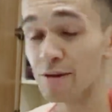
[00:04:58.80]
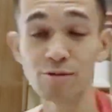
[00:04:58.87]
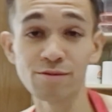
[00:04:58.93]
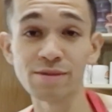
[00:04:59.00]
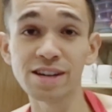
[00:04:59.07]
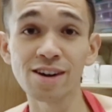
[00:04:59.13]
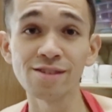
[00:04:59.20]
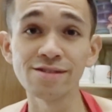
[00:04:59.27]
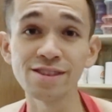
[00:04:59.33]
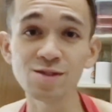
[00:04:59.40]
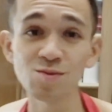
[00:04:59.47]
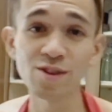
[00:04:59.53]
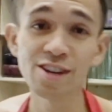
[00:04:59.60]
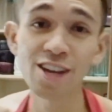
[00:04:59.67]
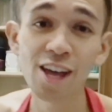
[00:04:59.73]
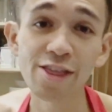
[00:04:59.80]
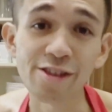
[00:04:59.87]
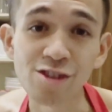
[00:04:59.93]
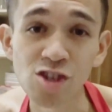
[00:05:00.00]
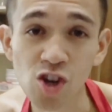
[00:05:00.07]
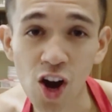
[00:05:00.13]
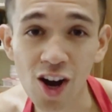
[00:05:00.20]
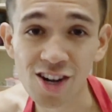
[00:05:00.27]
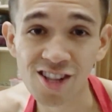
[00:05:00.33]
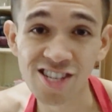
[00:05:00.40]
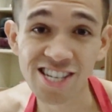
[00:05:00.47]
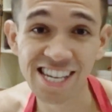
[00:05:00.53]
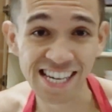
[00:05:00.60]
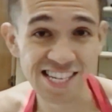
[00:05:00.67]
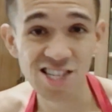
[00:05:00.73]
we're gonna be calling this one the
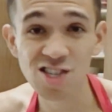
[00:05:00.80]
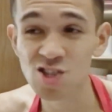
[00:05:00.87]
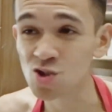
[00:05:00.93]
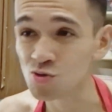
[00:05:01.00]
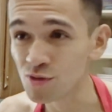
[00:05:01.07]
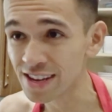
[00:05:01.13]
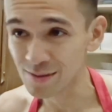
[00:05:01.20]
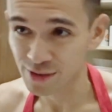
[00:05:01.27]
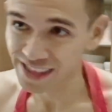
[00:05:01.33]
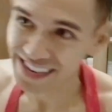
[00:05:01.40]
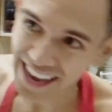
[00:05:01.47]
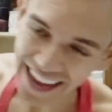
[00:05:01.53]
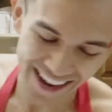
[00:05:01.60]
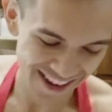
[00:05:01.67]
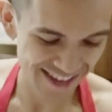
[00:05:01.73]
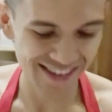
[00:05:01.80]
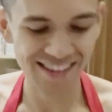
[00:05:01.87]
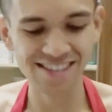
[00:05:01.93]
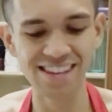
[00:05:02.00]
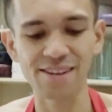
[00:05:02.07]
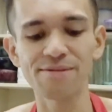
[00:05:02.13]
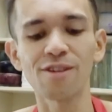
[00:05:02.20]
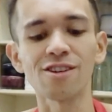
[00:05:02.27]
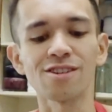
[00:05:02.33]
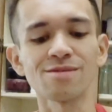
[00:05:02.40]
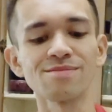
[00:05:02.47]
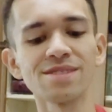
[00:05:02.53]
Chocolate Extreme with an X. It's like farm.